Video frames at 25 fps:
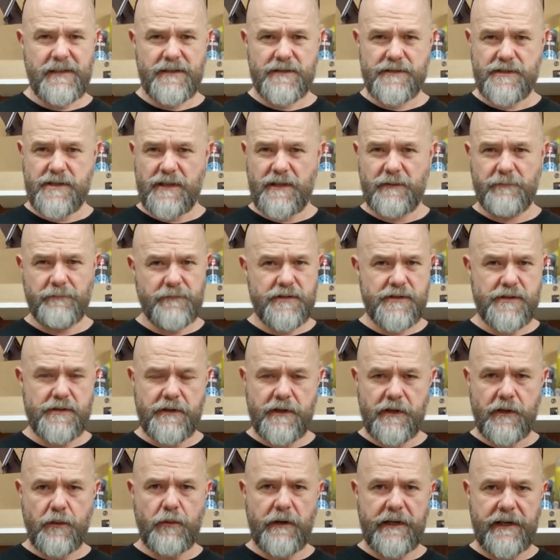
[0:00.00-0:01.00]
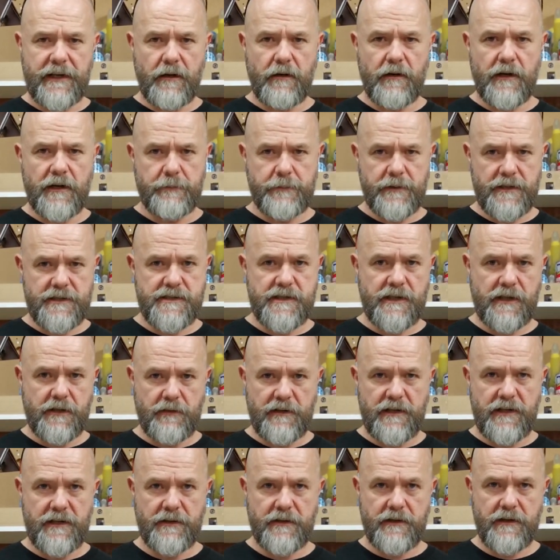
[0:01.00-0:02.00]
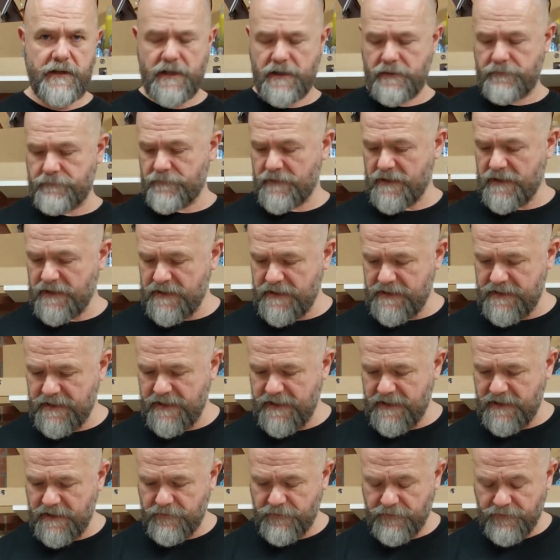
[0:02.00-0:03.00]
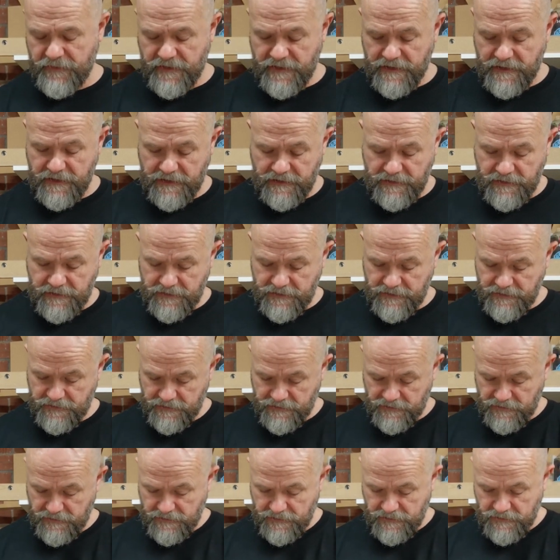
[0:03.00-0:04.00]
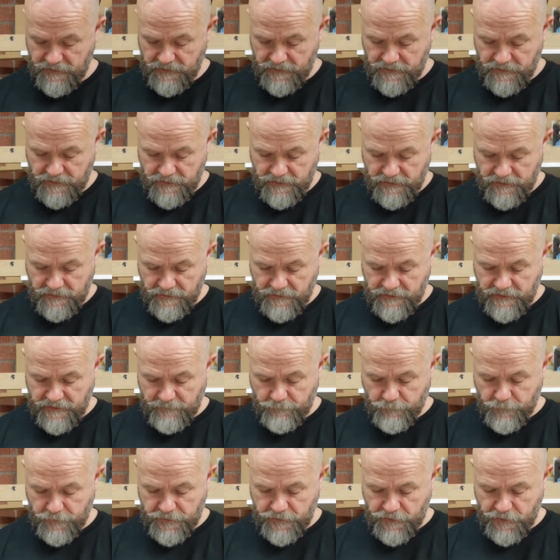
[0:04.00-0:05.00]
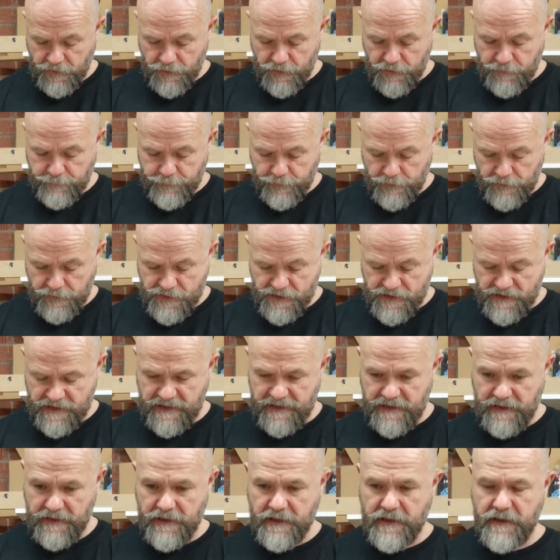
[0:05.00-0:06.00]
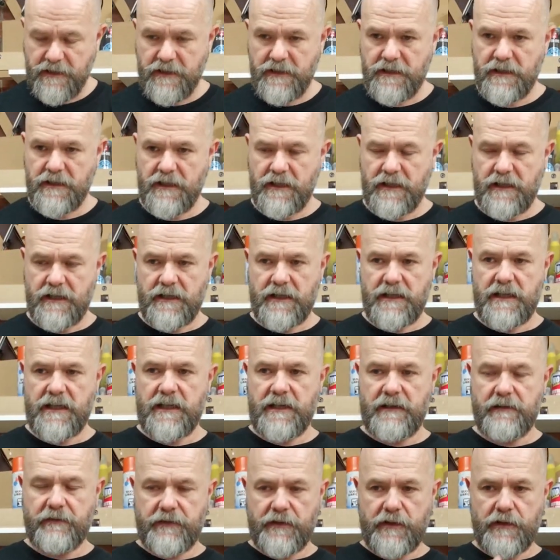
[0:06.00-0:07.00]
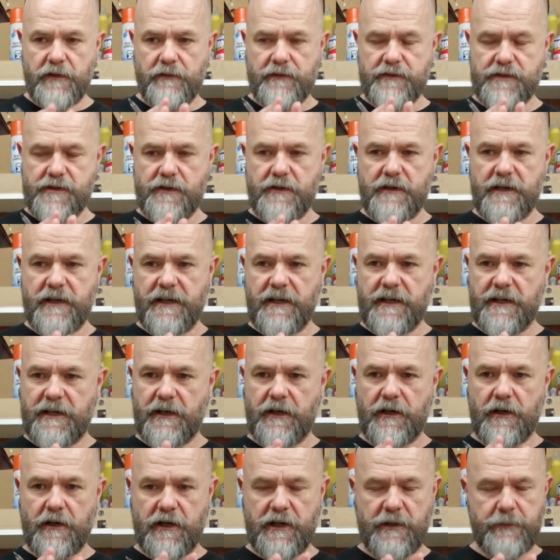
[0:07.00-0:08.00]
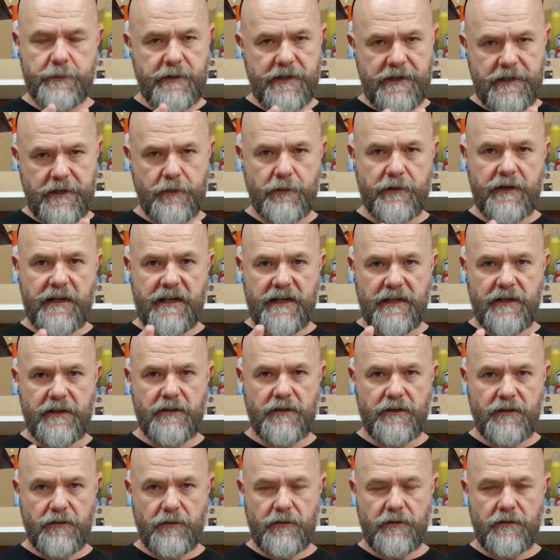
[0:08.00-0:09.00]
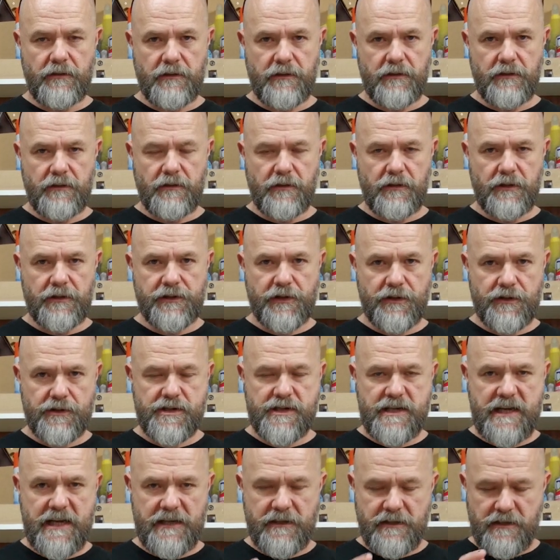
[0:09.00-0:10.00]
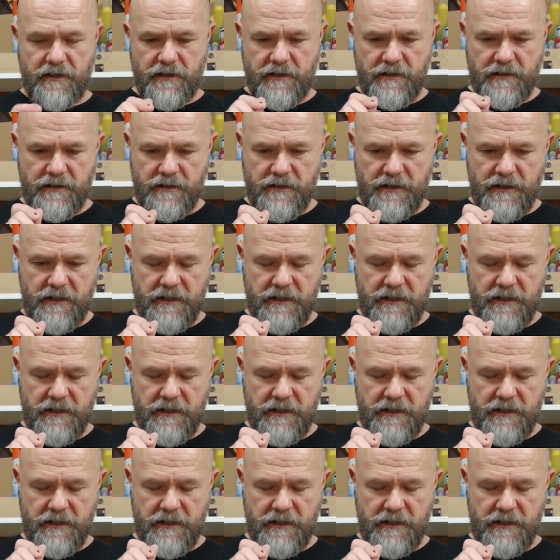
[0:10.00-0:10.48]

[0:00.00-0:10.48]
some sort of quite hard bits of grain there, and you tend to find that when you push it in, if you've sort of got a hard bit of grain on your center,